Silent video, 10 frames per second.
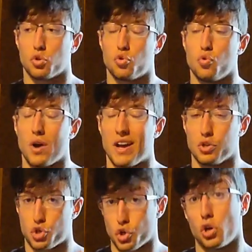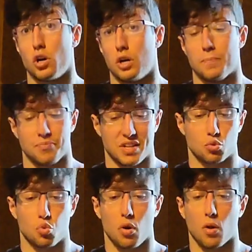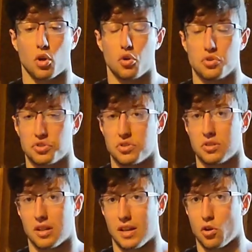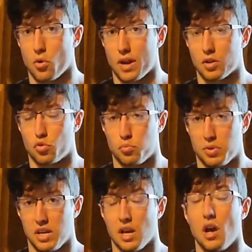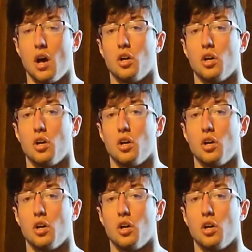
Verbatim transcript: to ensure that we are constantly going to be